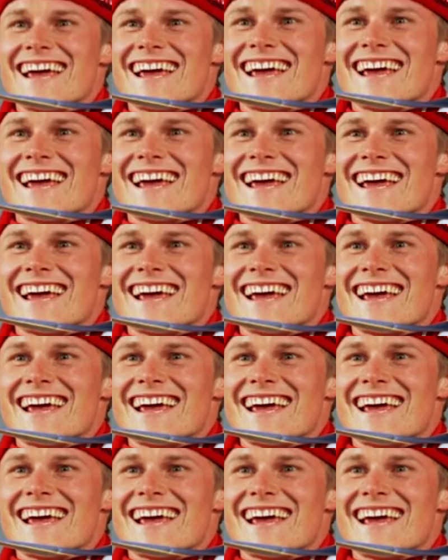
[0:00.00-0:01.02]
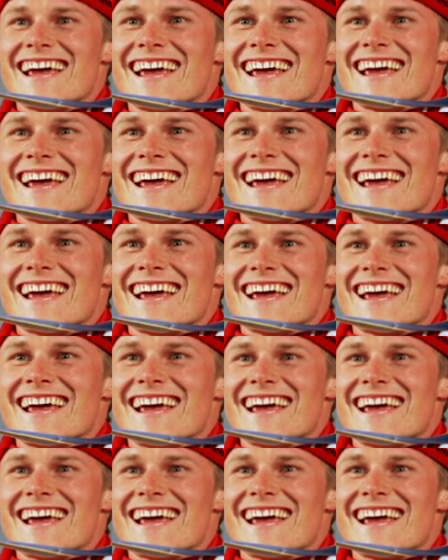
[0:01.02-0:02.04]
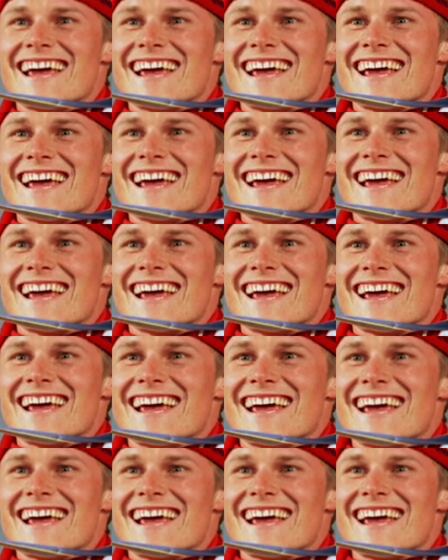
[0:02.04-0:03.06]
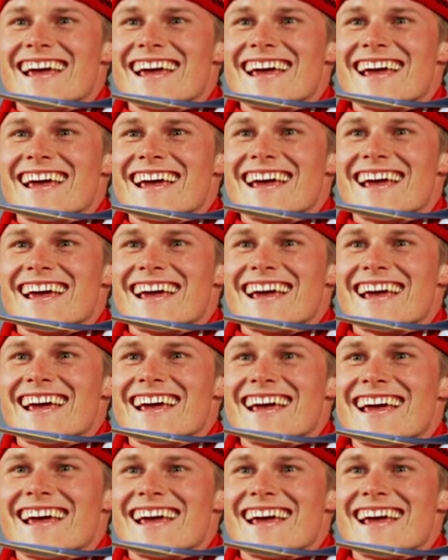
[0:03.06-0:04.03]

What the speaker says: No words are spoken by the person on screen.